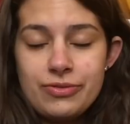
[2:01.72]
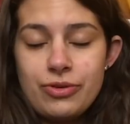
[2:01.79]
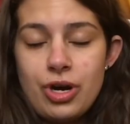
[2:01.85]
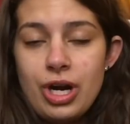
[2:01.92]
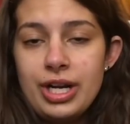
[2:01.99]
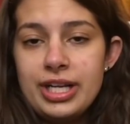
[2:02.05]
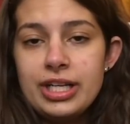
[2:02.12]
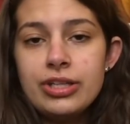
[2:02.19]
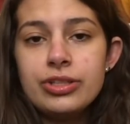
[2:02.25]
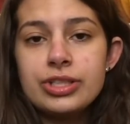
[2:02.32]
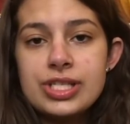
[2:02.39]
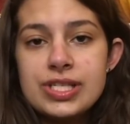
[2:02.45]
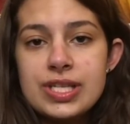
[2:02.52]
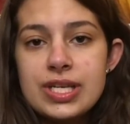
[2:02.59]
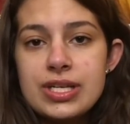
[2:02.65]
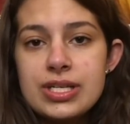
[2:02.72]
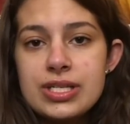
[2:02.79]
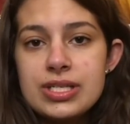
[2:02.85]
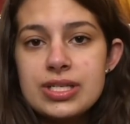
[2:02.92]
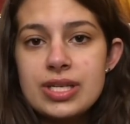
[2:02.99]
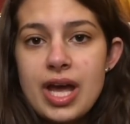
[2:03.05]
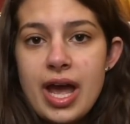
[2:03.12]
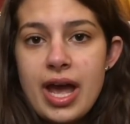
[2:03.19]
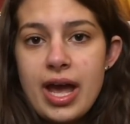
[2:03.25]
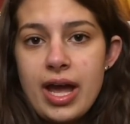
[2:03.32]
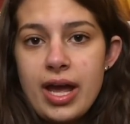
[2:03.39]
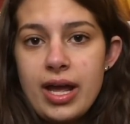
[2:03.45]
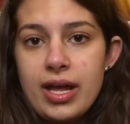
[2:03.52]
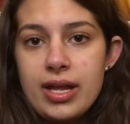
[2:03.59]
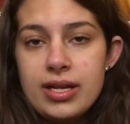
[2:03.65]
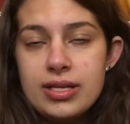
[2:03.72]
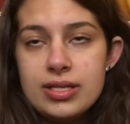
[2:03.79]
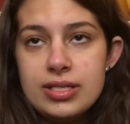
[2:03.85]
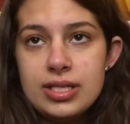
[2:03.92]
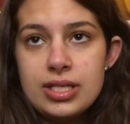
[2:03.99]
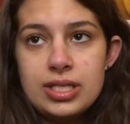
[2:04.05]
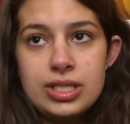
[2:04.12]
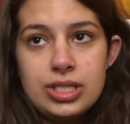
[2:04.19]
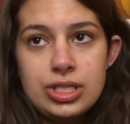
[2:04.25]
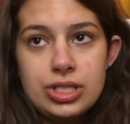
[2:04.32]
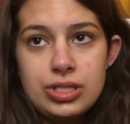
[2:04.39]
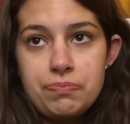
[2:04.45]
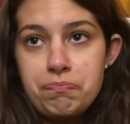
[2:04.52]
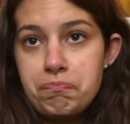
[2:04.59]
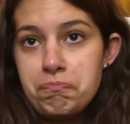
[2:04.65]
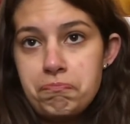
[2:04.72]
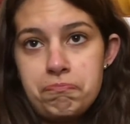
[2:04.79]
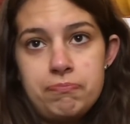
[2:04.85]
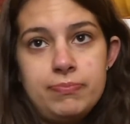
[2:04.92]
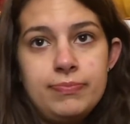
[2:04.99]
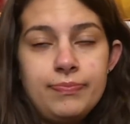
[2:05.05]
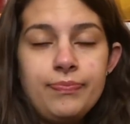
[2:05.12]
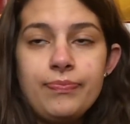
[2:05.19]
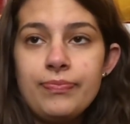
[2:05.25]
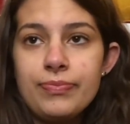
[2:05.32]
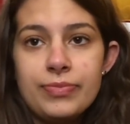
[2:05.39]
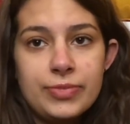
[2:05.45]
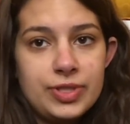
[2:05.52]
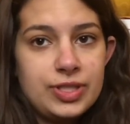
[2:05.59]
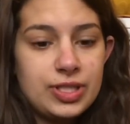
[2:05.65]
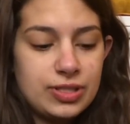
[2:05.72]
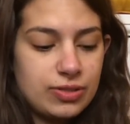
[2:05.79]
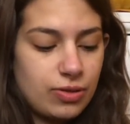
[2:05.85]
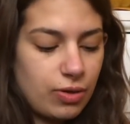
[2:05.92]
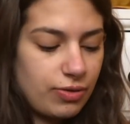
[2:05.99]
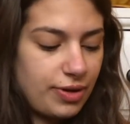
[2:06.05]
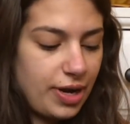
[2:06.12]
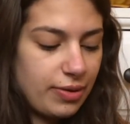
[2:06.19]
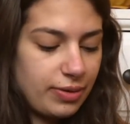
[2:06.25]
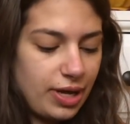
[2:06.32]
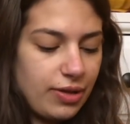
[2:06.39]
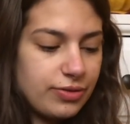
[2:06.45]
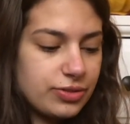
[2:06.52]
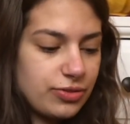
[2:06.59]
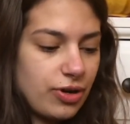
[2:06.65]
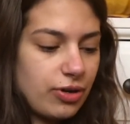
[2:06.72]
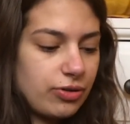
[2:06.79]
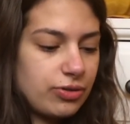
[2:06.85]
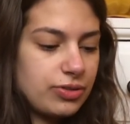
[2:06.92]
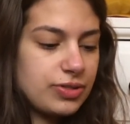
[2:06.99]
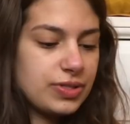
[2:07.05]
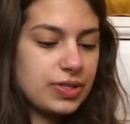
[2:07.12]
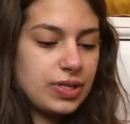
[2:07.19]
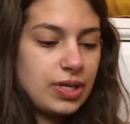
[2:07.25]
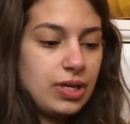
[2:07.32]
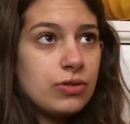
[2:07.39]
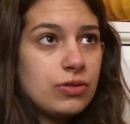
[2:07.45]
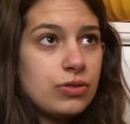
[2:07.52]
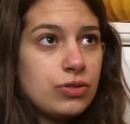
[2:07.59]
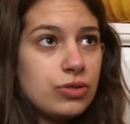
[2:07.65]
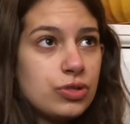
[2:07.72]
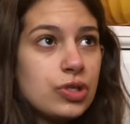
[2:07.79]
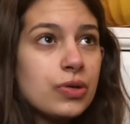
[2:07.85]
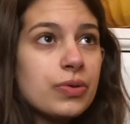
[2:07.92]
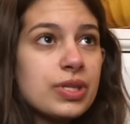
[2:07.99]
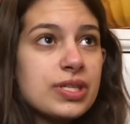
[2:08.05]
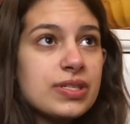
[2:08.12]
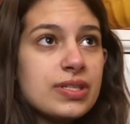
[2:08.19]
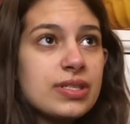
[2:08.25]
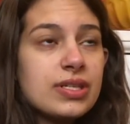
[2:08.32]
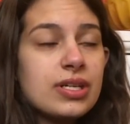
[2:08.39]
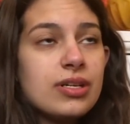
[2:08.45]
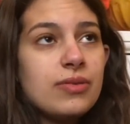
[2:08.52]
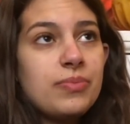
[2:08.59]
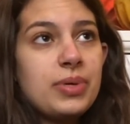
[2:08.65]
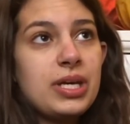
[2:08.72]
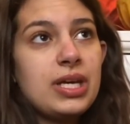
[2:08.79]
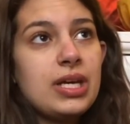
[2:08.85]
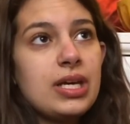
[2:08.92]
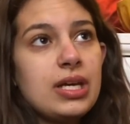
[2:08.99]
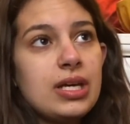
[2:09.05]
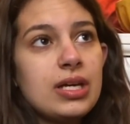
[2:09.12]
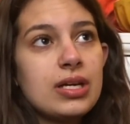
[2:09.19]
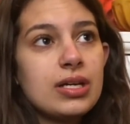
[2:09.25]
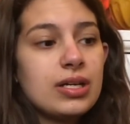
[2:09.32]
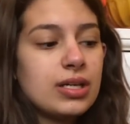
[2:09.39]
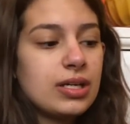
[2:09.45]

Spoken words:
of chronic illnesses and just all around health struggles. So this is gonna be